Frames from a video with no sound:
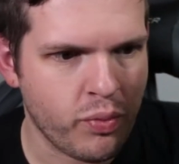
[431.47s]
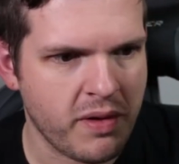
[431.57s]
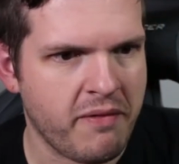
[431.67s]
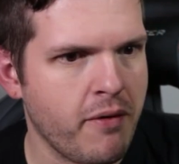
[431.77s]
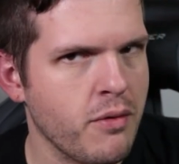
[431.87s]

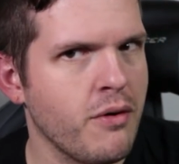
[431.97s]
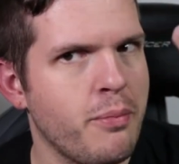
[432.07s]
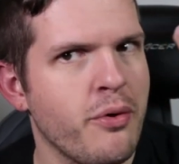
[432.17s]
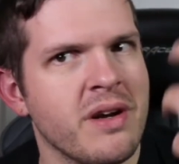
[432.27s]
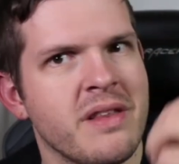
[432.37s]
focal
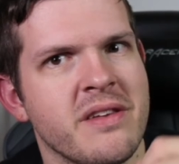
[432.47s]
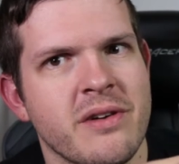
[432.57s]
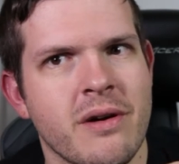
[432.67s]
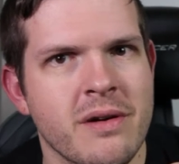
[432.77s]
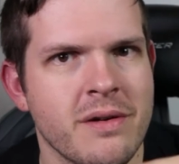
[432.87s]
point of this
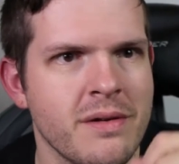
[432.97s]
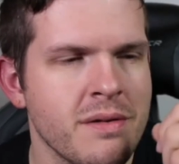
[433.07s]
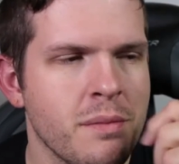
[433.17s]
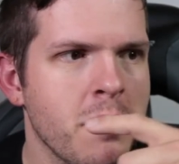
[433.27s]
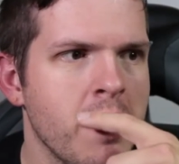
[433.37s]
article
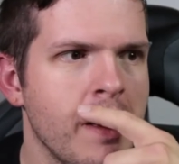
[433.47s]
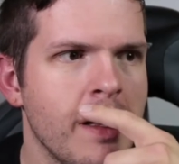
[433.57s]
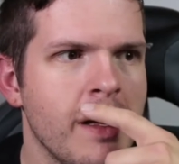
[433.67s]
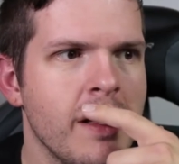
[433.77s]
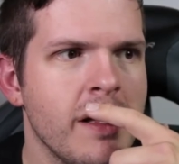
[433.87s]

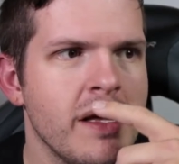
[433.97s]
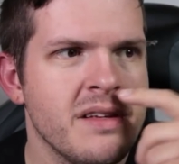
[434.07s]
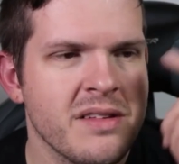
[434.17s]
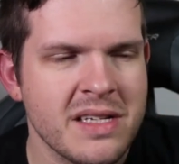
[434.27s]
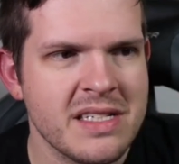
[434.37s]

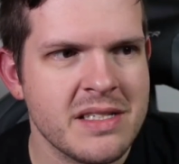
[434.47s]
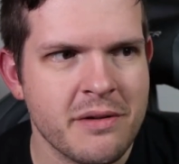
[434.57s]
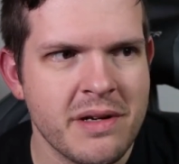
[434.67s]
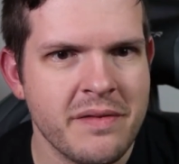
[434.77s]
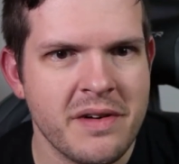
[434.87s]
is a Laci
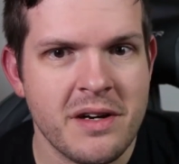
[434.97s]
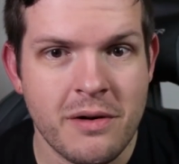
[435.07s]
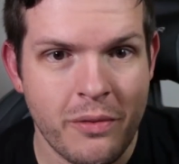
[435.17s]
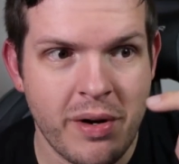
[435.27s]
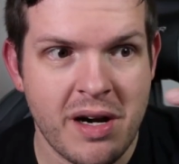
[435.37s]
Green
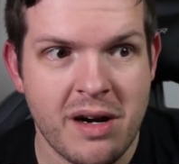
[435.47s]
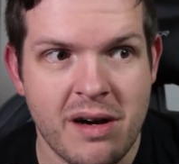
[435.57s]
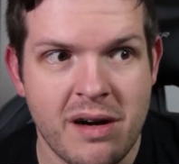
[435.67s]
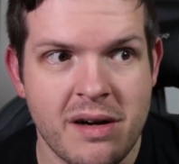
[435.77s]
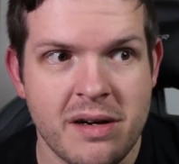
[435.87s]
video
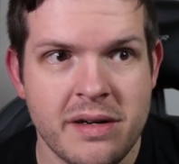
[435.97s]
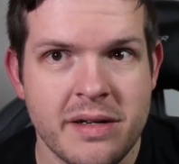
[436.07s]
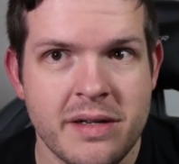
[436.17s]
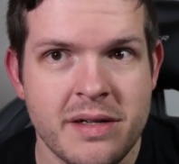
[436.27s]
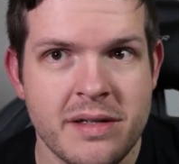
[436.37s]
where
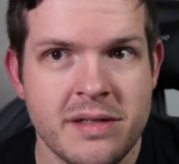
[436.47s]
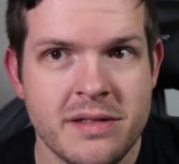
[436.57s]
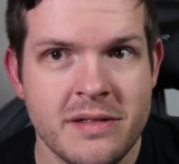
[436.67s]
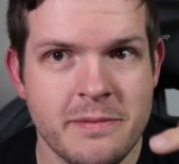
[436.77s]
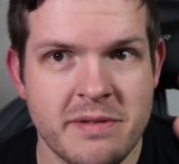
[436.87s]

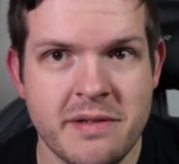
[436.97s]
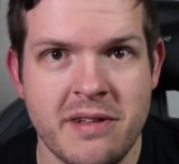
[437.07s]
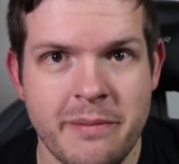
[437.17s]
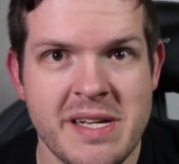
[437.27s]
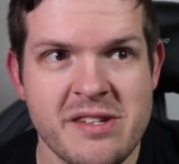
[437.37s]
she
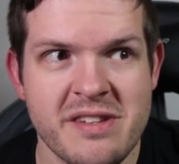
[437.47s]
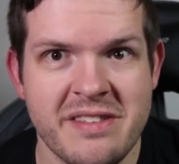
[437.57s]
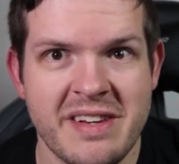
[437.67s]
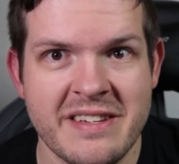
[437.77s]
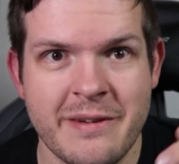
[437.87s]
specifically mentions
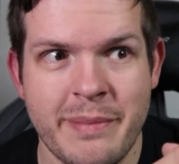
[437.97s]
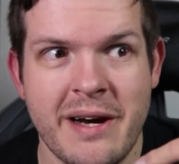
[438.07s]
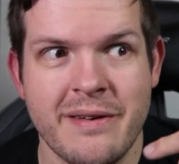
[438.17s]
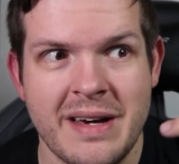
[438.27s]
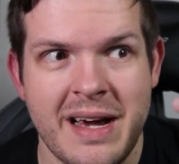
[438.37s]
things
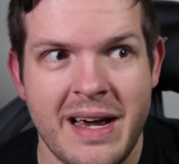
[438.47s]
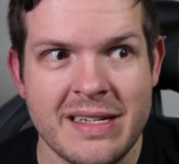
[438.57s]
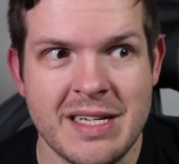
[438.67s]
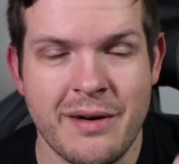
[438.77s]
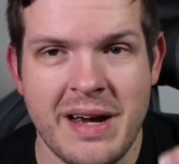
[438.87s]
about,
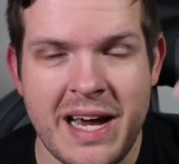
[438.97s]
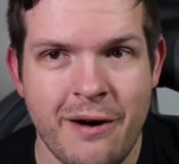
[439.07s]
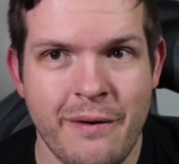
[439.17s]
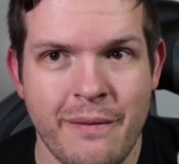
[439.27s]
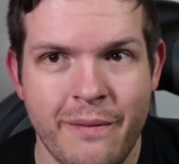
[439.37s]
you know,
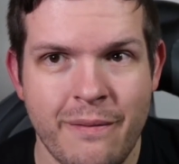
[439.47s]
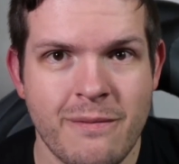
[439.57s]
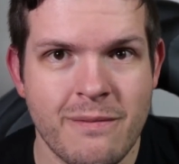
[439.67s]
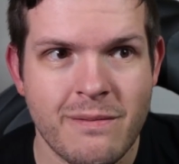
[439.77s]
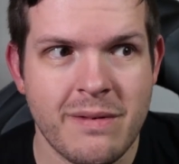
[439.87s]
how
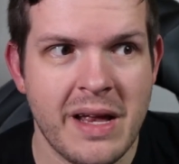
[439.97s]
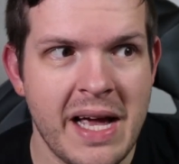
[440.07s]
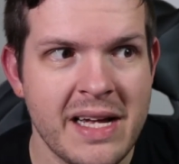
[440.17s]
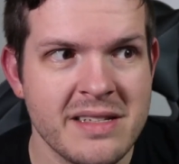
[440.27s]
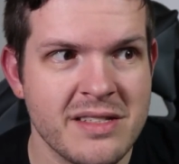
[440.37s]

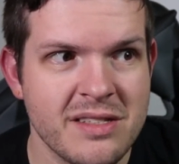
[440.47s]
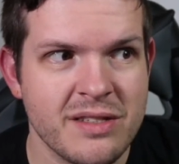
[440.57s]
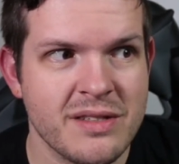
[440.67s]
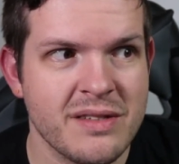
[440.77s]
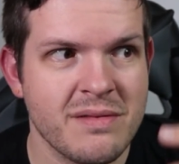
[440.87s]
as
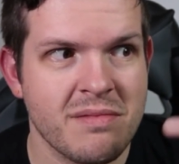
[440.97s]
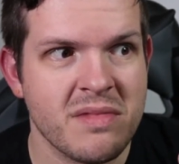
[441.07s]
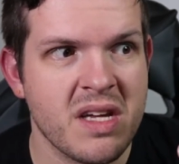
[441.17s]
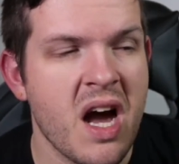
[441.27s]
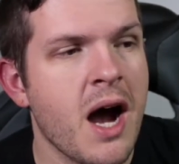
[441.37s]

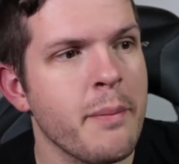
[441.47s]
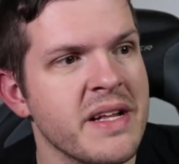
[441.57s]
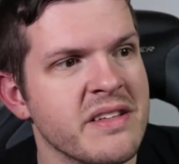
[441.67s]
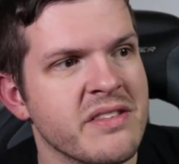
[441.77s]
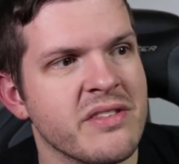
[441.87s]

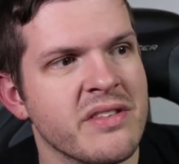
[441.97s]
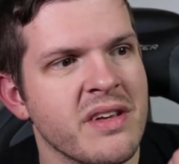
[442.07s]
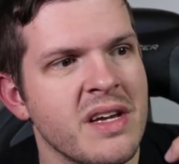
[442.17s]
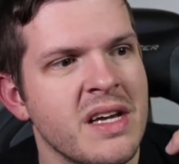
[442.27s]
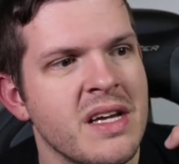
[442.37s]
comments
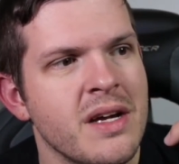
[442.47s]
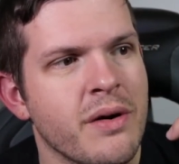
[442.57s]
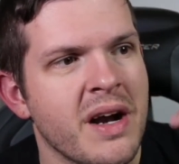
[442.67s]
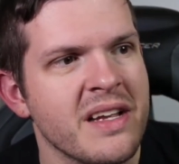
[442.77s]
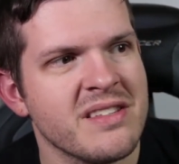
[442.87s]

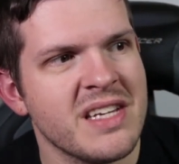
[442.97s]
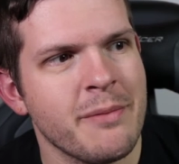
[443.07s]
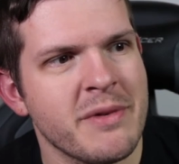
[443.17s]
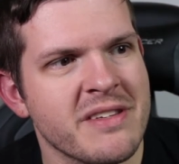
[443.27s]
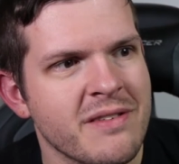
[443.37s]
or as
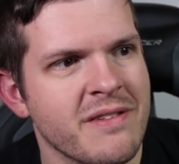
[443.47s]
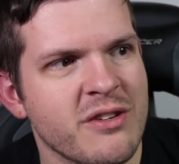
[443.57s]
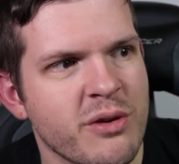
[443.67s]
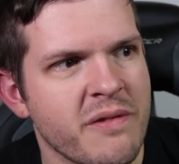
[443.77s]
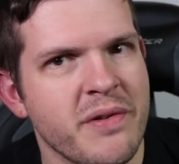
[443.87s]
statements
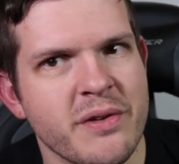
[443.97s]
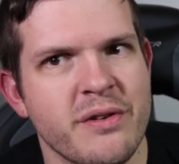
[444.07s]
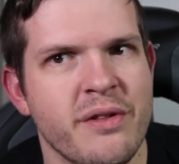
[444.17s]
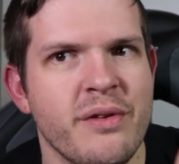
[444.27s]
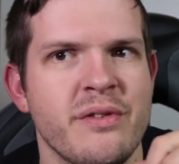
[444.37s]
sort of
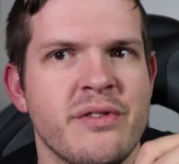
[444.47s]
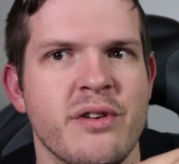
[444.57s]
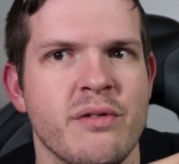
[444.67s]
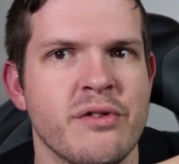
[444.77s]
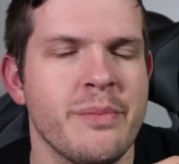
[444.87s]
filter through
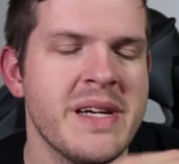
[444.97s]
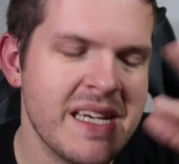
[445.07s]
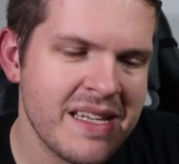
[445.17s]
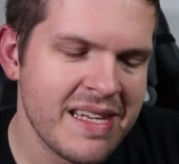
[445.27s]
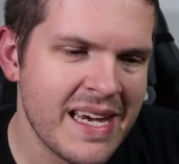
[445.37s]
social
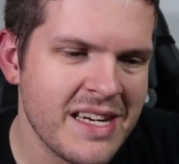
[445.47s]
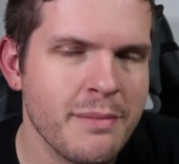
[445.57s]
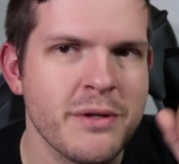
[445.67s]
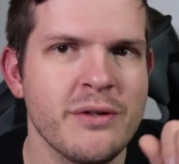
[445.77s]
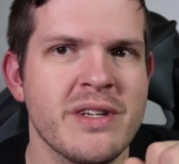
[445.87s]
media, they end
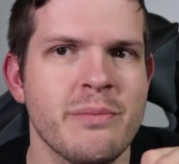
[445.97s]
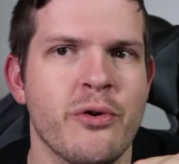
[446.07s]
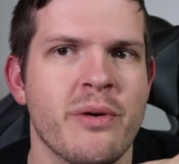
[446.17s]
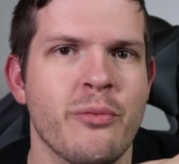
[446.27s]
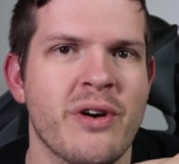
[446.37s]
up losing
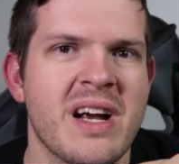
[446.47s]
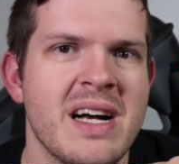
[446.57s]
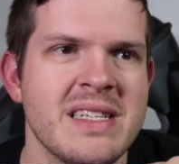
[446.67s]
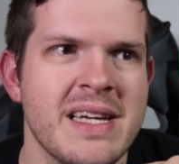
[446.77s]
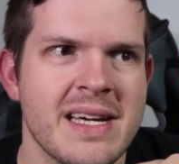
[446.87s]
more and more
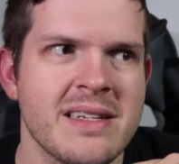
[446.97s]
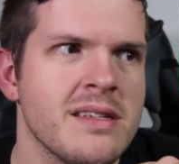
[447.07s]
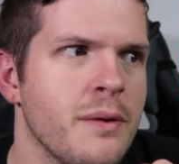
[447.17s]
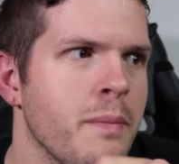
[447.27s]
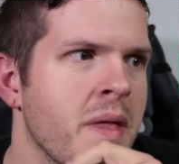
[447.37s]
context.